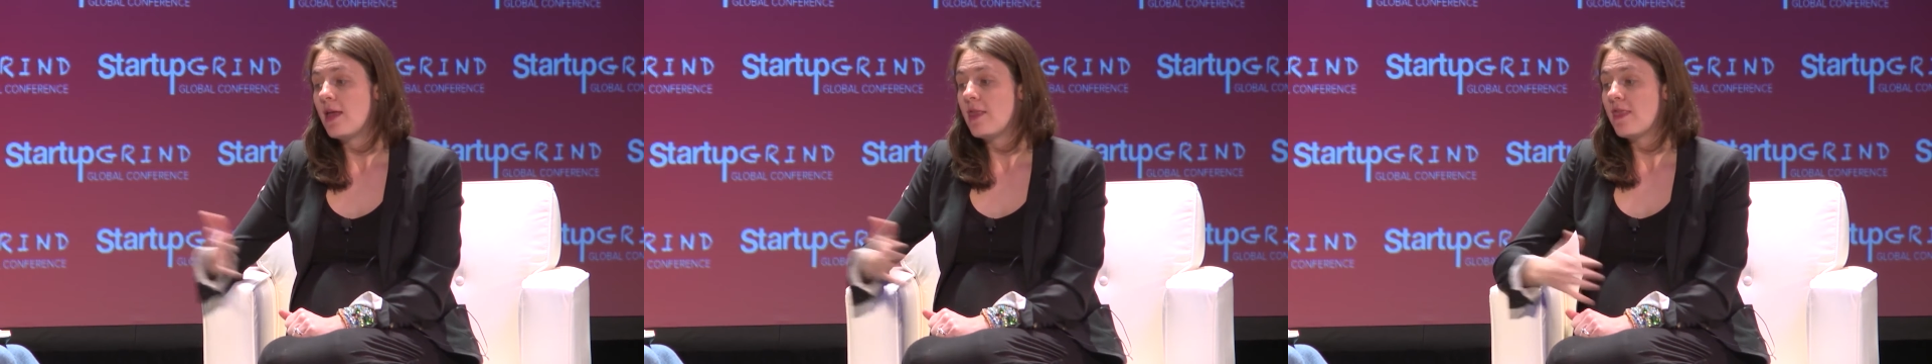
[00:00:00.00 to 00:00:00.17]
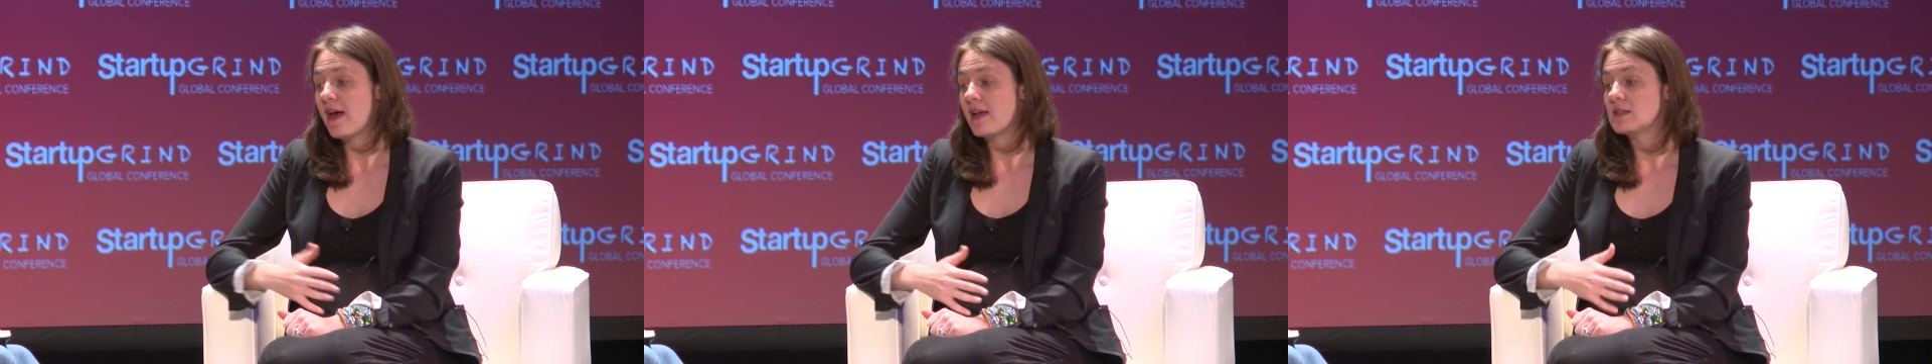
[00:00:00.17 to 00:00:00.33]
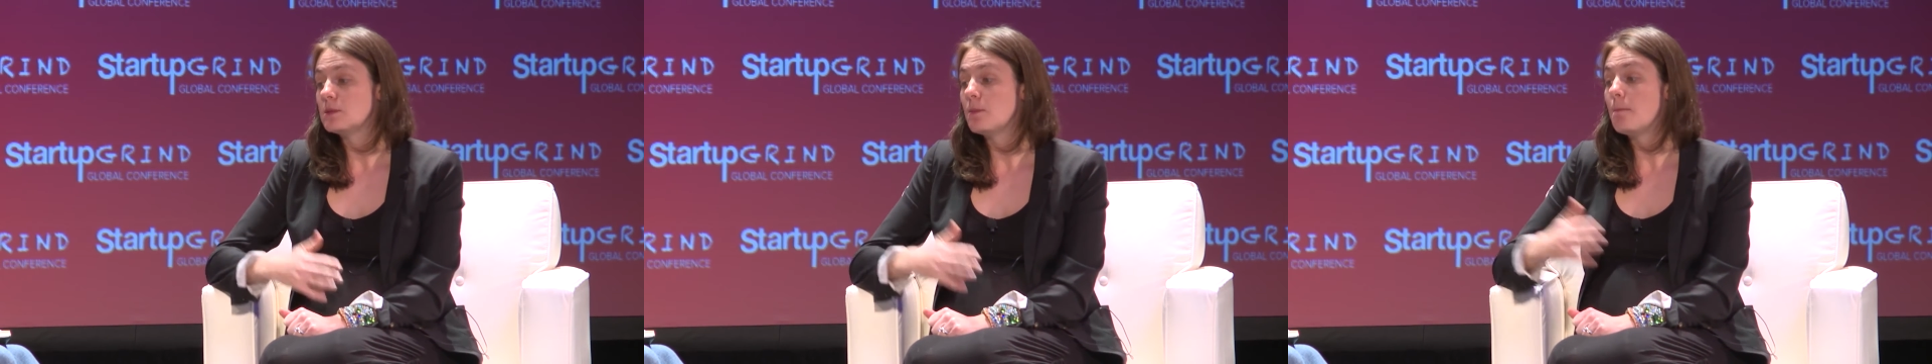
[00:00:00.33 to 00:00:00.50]

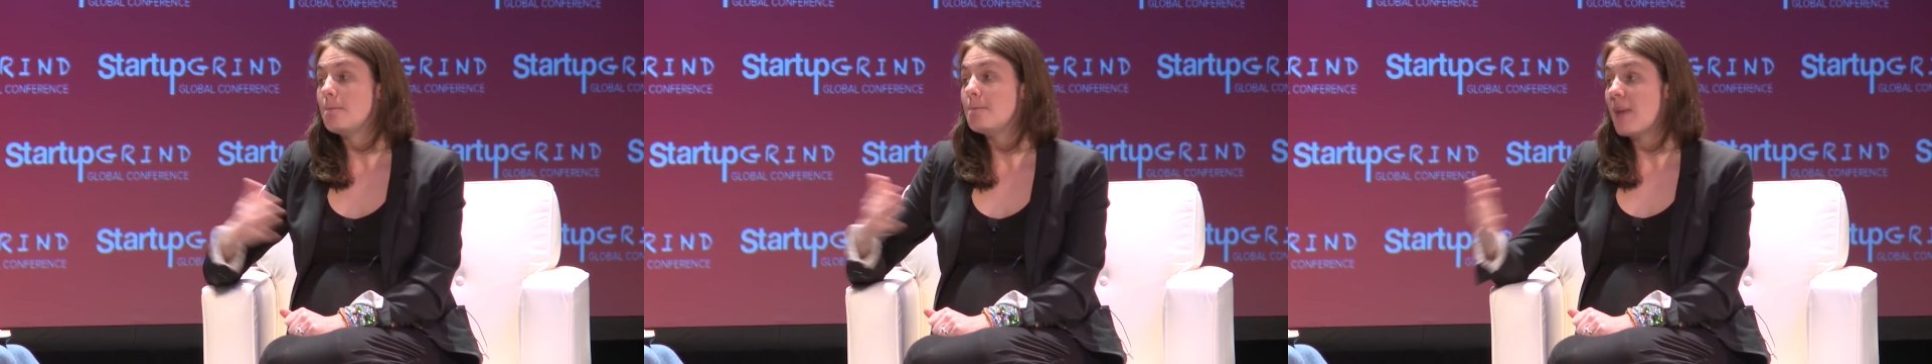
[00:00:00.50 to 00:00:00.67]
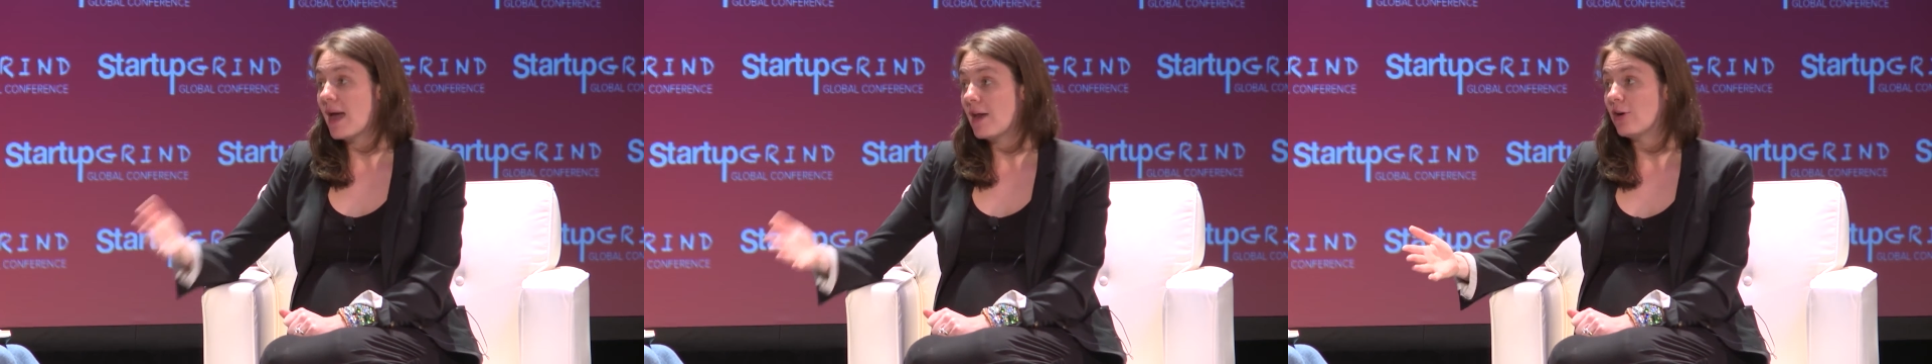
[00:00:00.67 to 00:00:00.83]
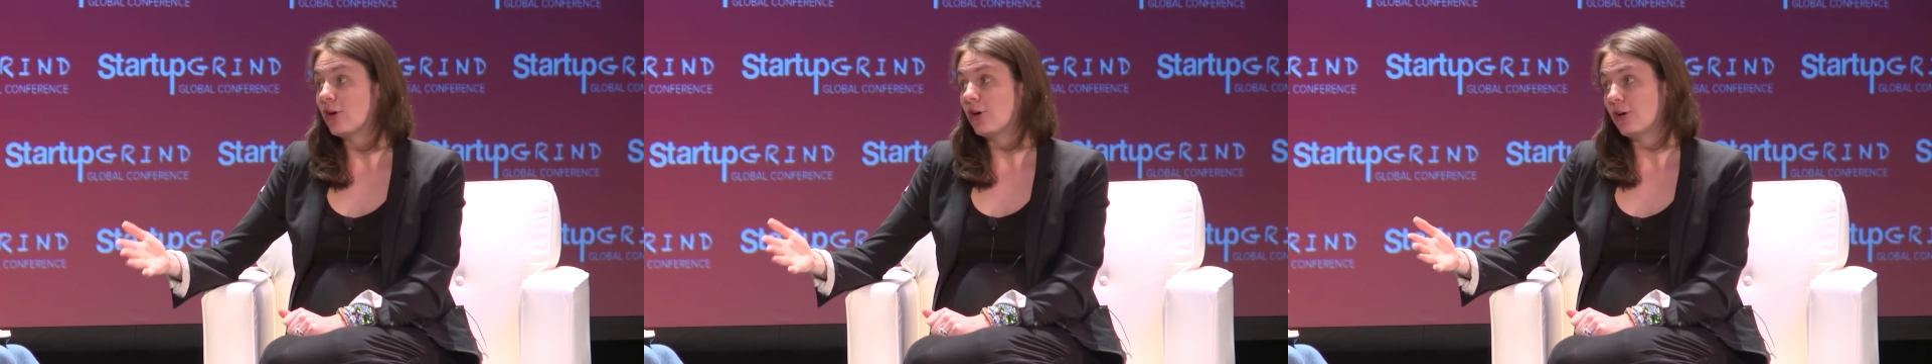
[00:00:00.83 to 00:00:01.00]
that's
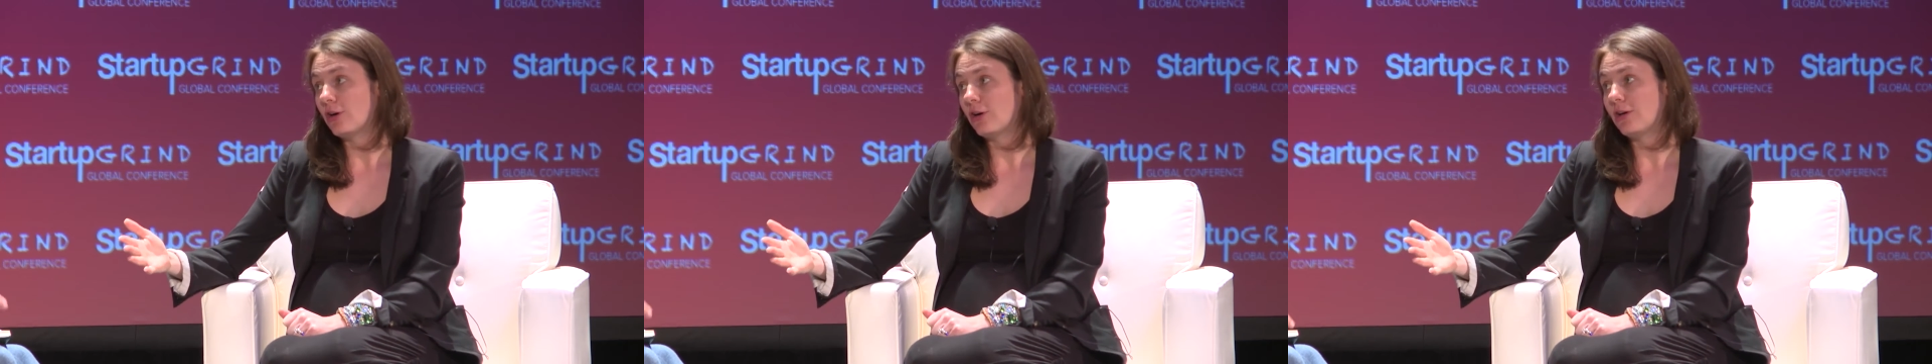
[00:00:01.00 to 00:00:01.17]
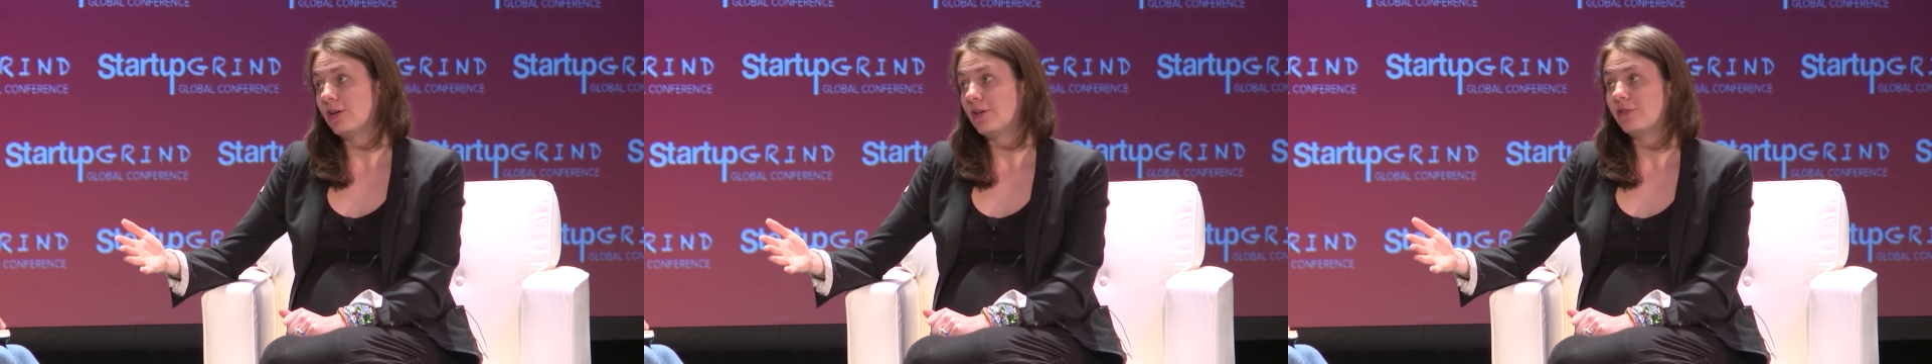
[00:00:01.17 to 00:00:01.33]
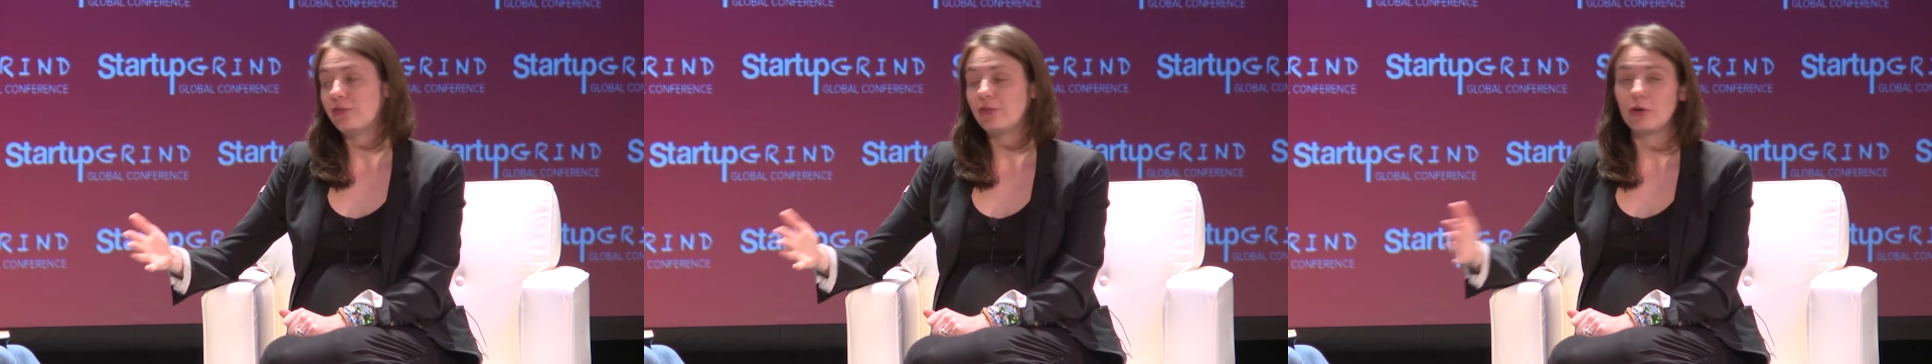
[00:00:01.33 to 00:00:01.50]
better
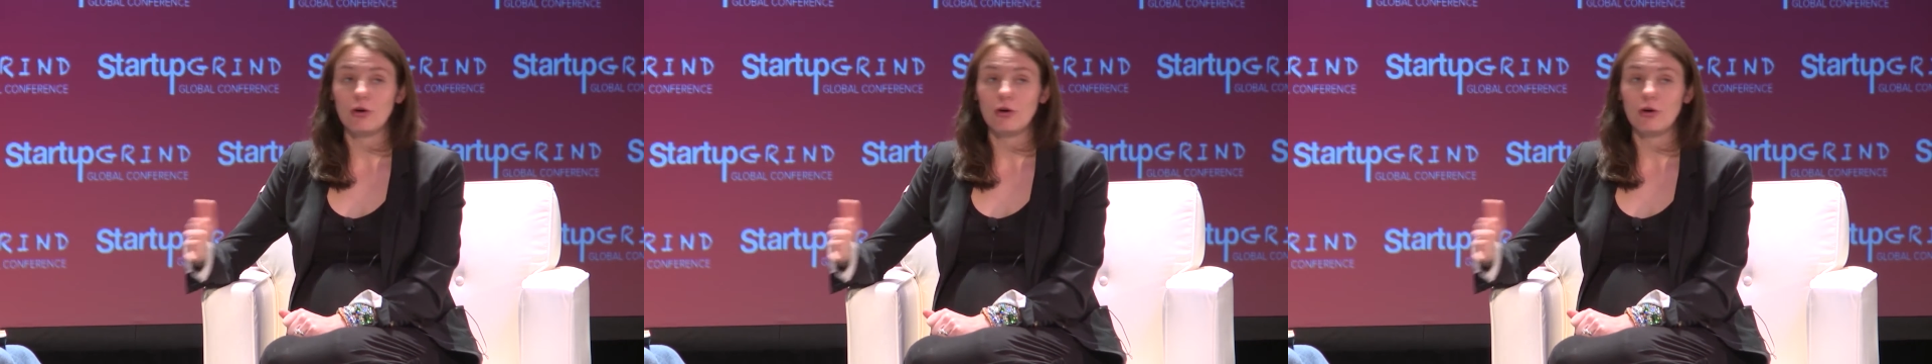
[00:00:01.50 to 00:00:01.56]
right.